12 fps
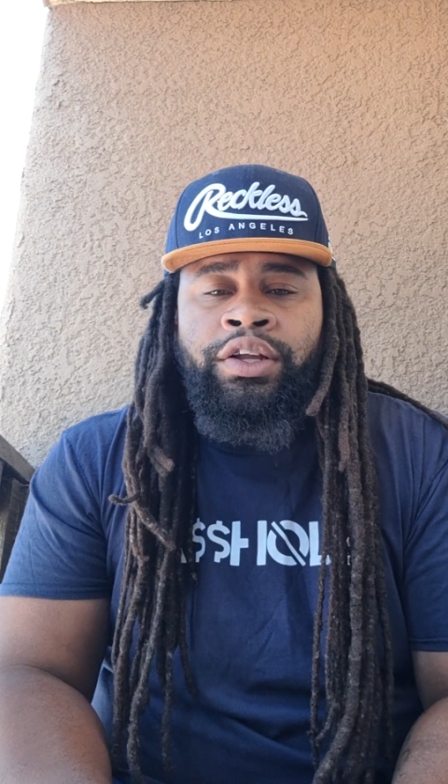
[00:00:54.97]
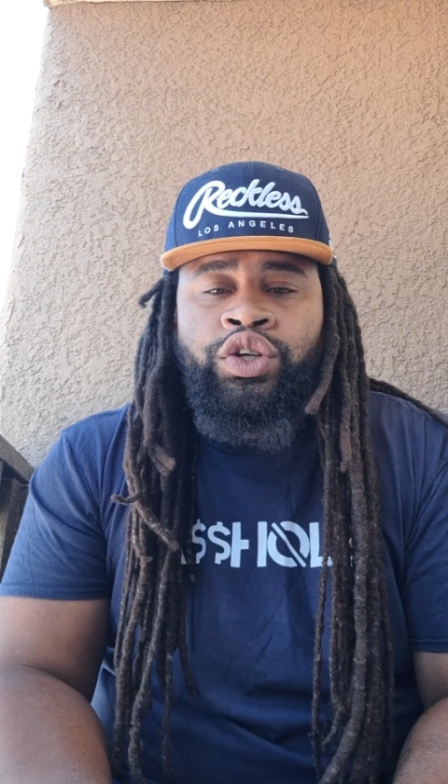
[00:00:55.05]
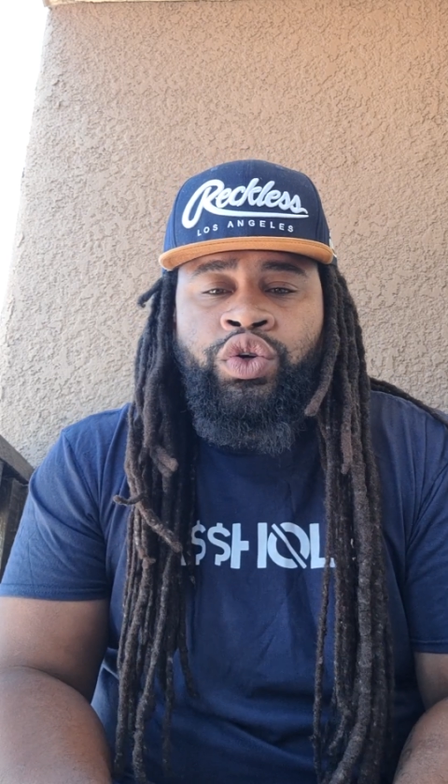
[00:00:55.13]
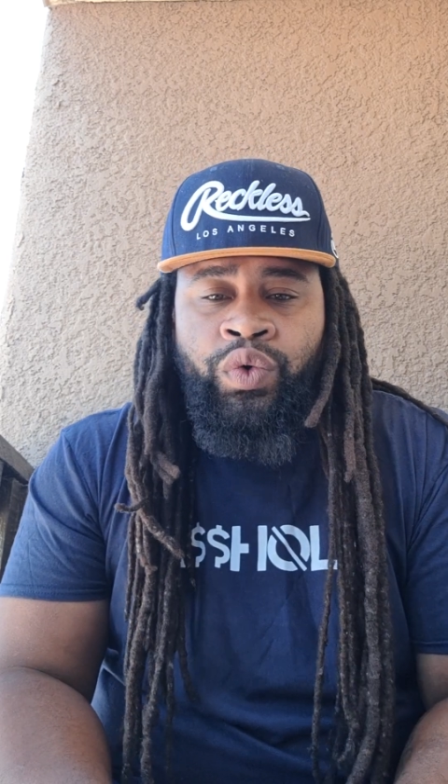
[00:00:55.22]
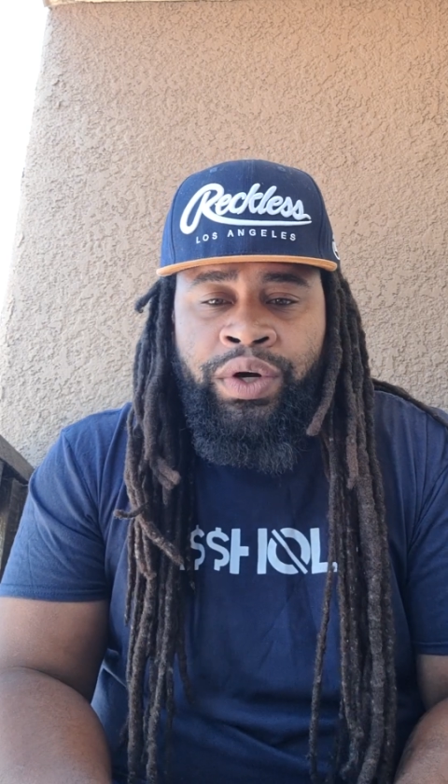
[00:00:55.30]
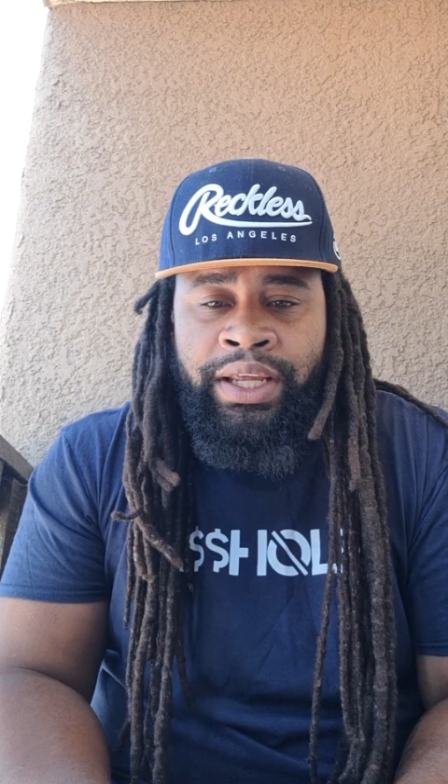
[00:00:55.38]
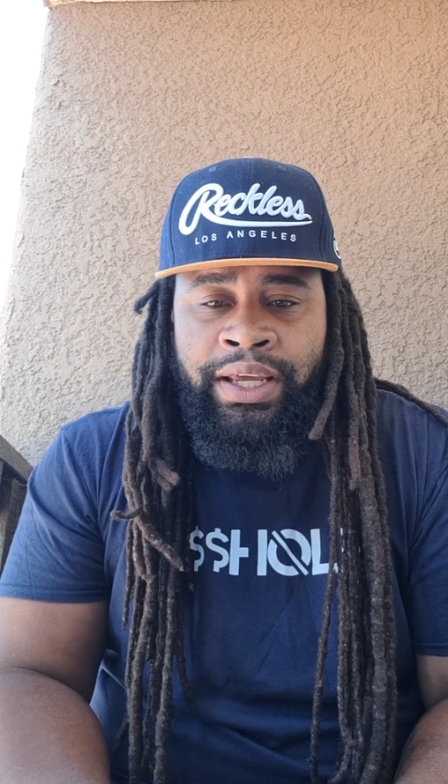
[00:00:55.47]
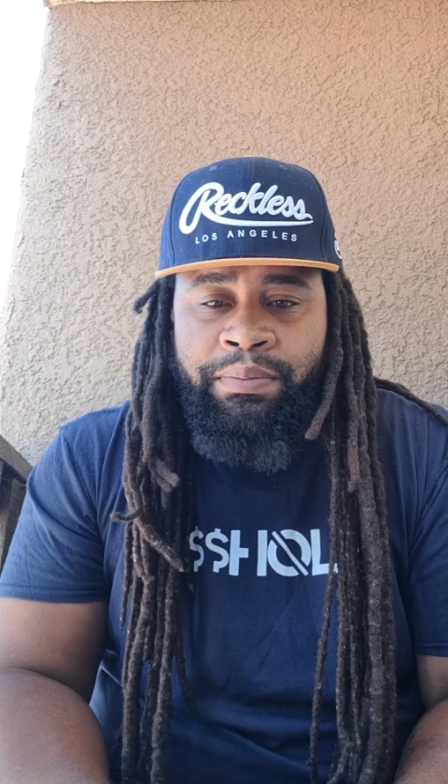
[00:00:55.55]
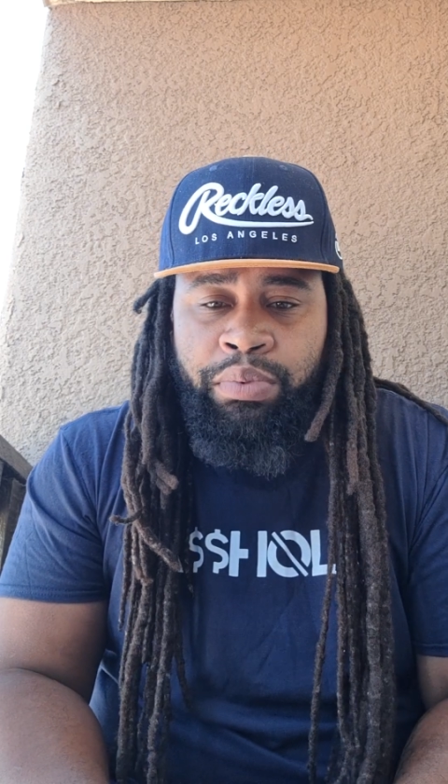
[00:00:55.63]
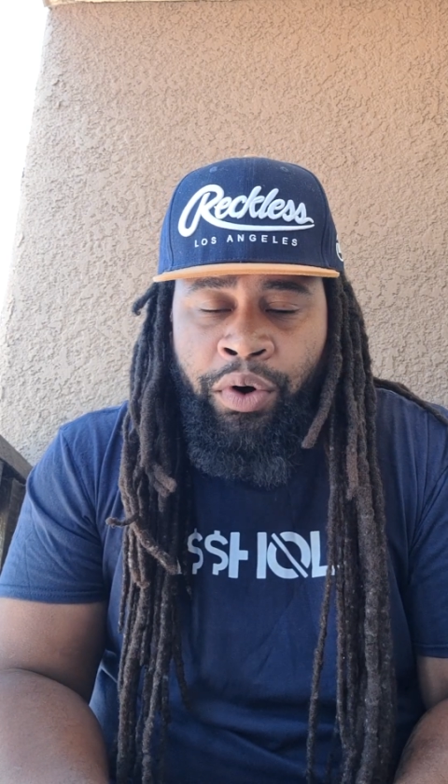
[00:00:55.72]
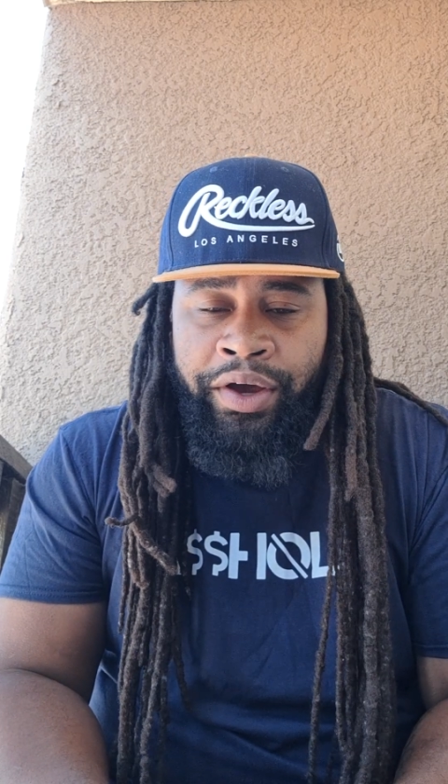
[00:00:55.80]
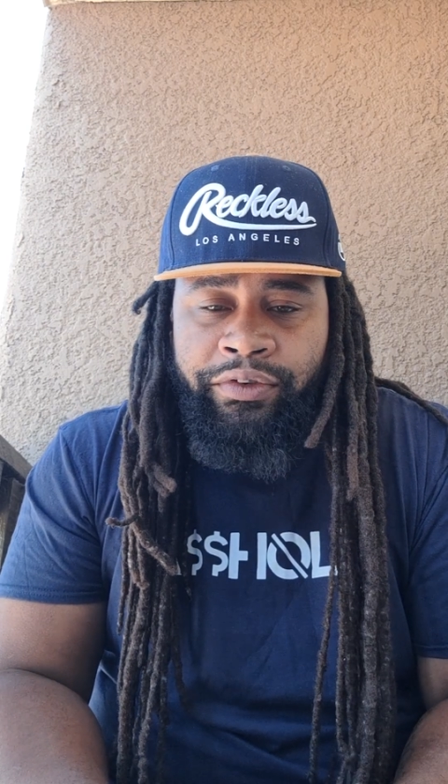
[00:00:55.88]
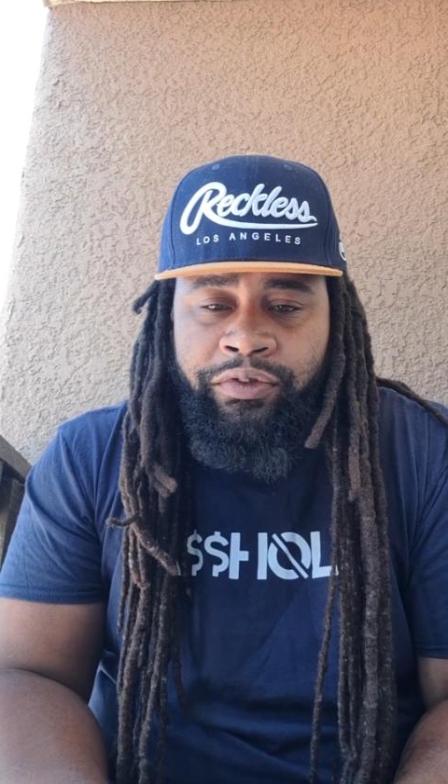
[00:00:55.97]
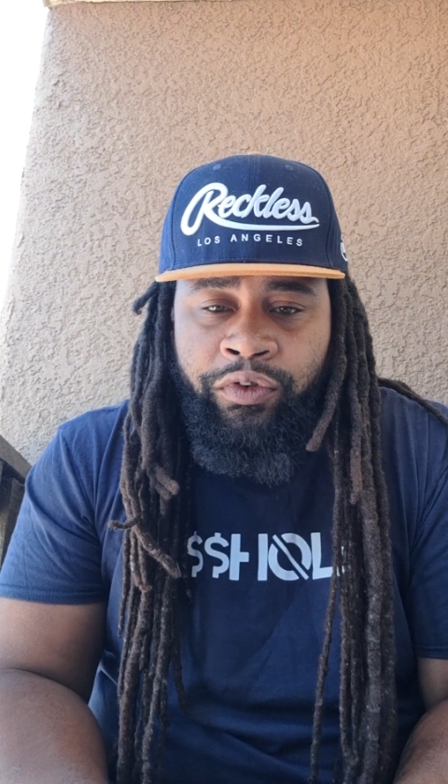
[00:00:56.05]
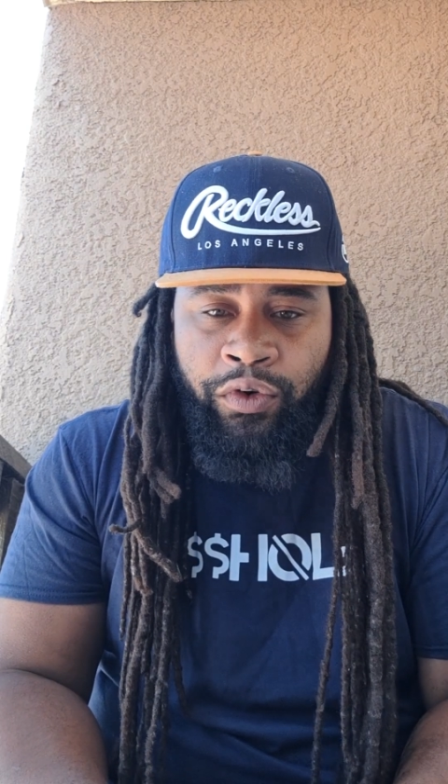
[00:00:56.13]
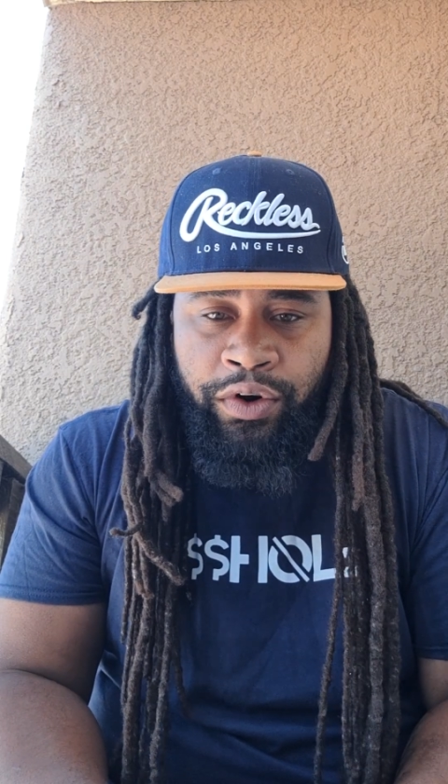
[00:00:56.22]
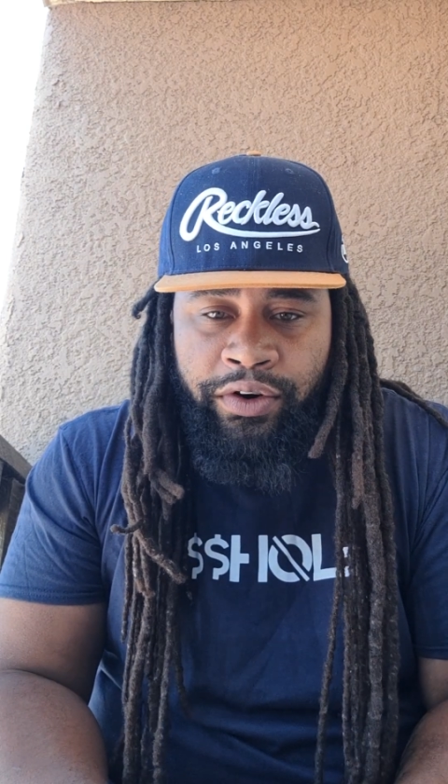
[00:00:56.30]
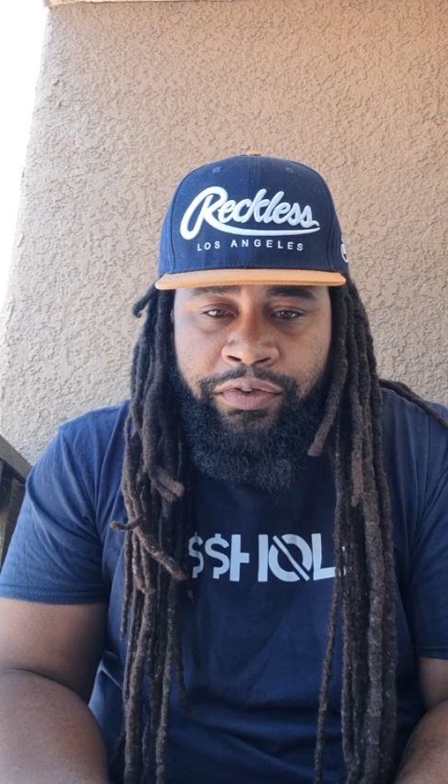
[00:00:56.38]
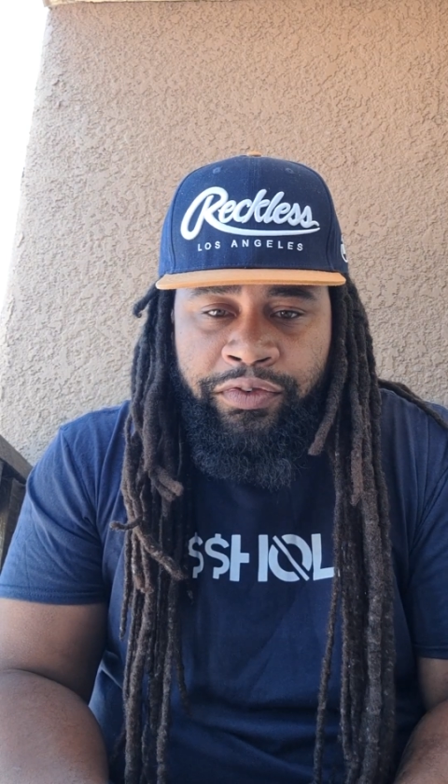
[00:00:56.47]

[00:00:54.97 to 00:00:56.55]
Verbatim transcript: 20.4